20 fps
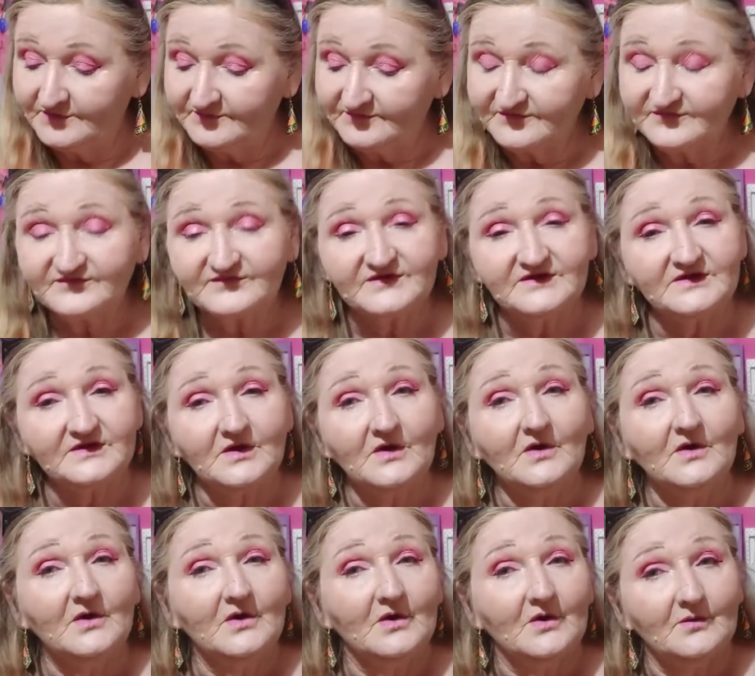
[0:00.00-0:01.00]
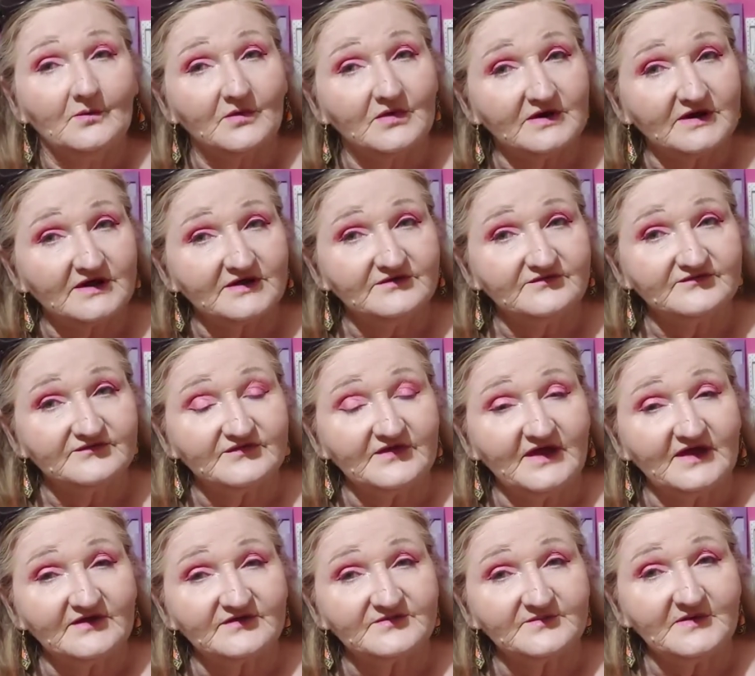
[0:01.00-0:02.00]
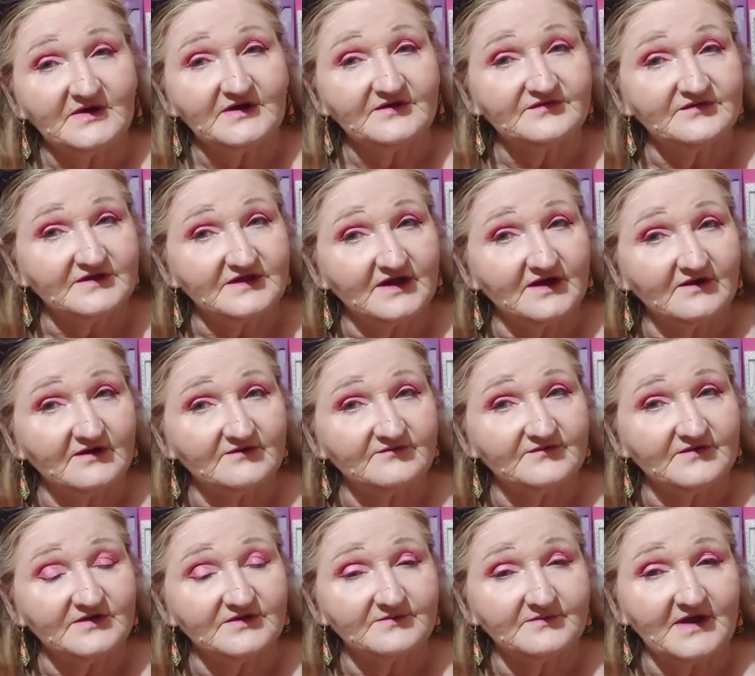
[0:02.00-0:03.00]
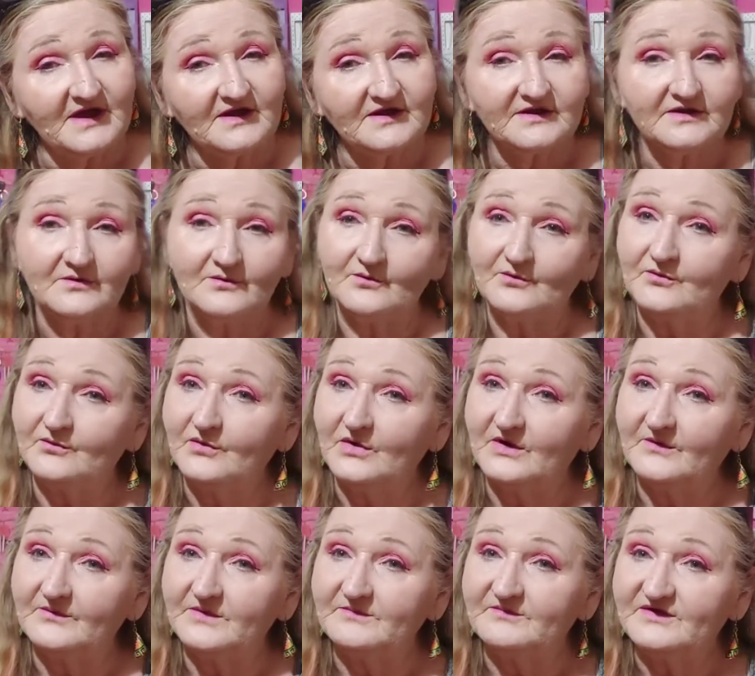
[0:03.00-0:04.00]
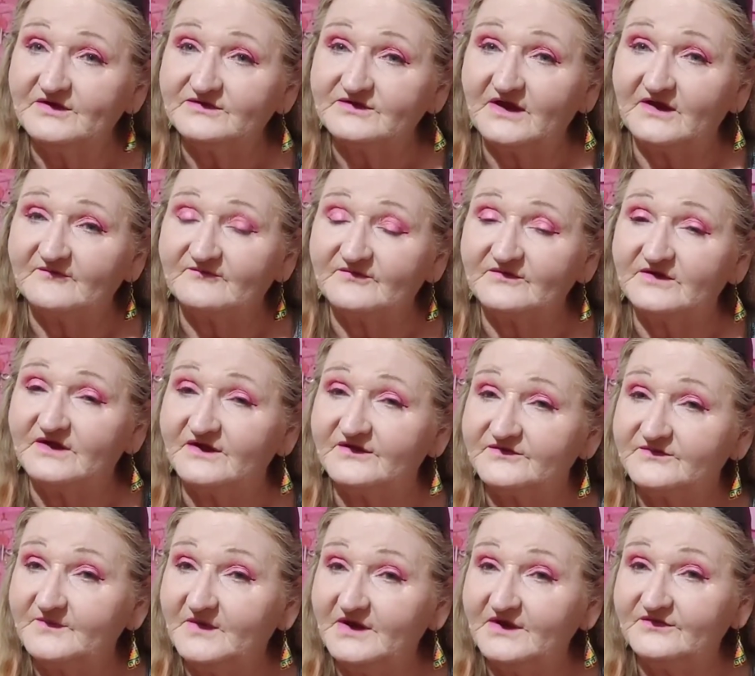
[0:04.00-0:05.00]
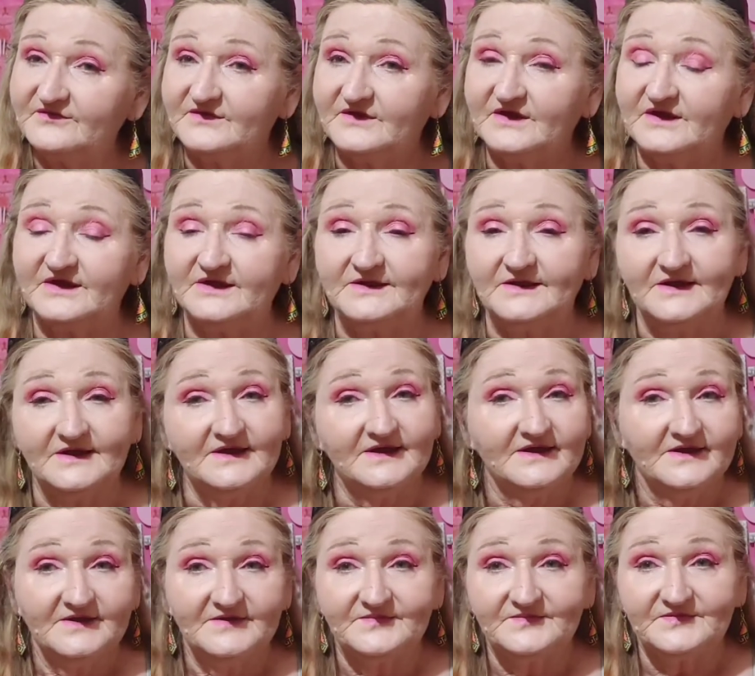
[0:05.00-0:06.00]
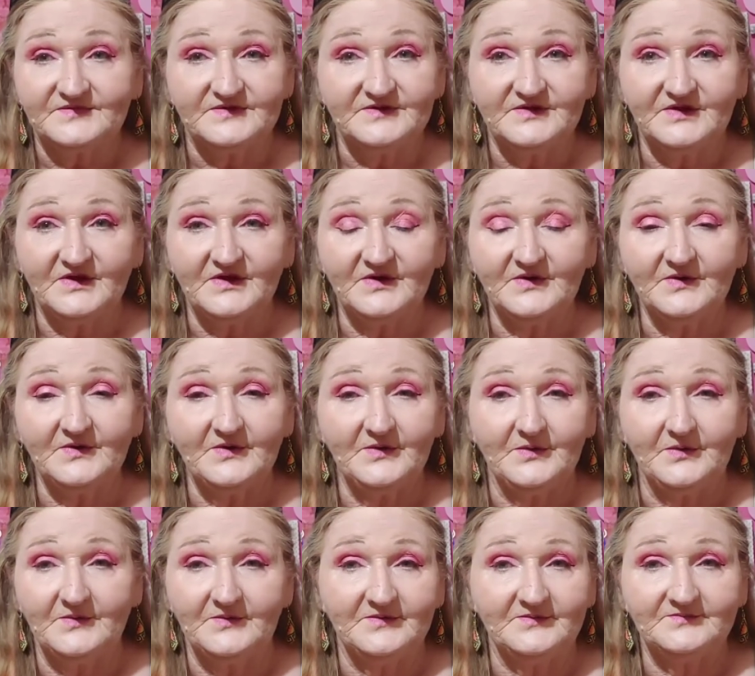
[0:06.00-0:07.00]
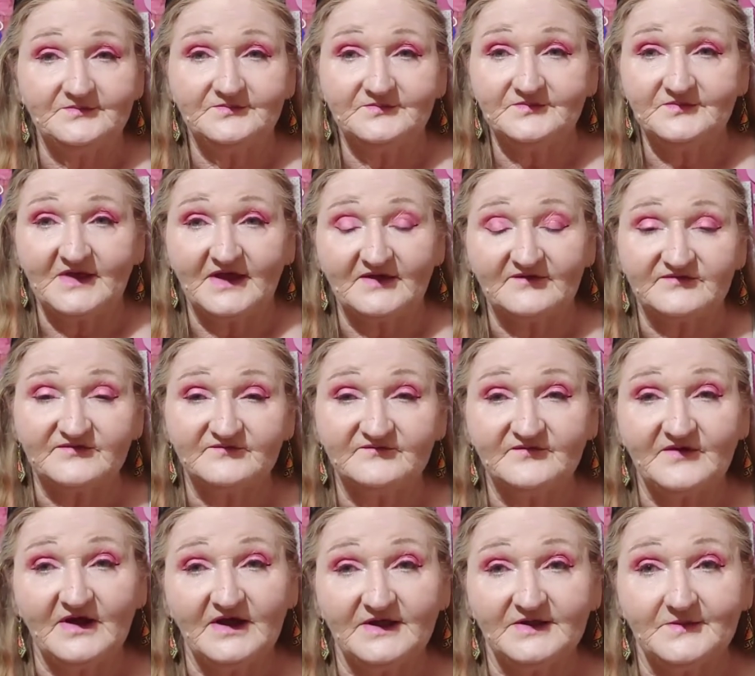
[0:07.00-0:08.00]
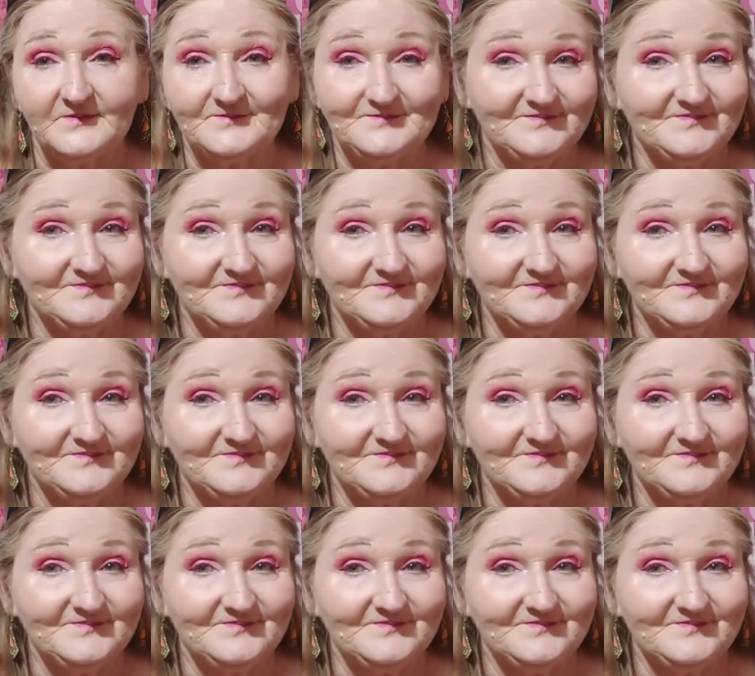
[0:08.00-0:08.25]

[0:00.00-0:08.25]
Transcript: See what I used last month and how I felt about it. What we picked out for next month. And, you know, have some fun.